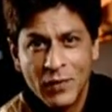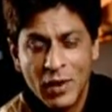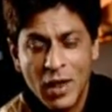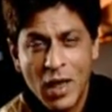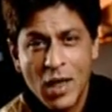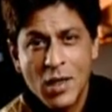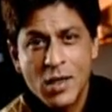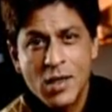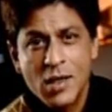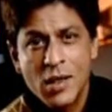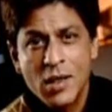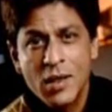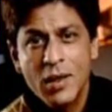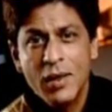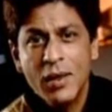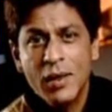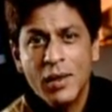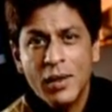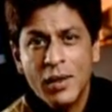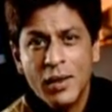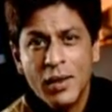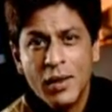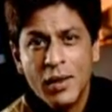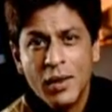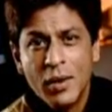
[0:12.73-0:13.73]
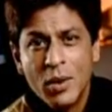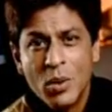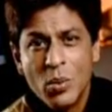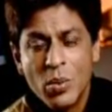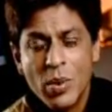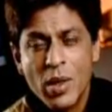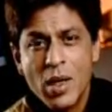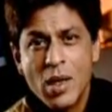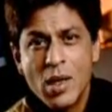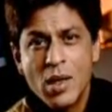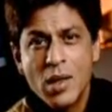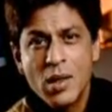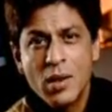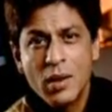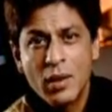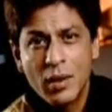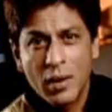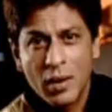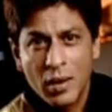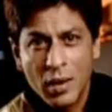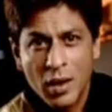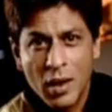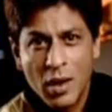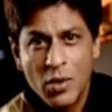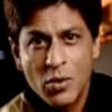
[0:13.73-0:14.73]
Last year we
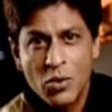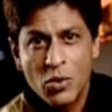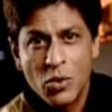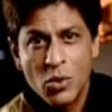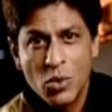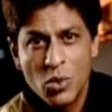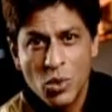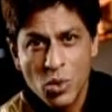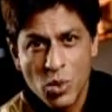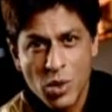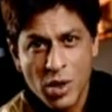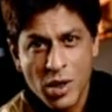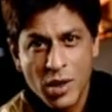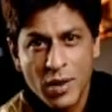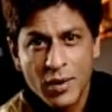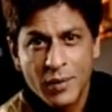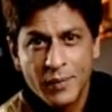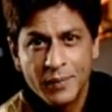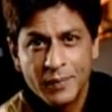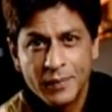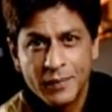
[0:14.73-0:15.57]
learned how to lose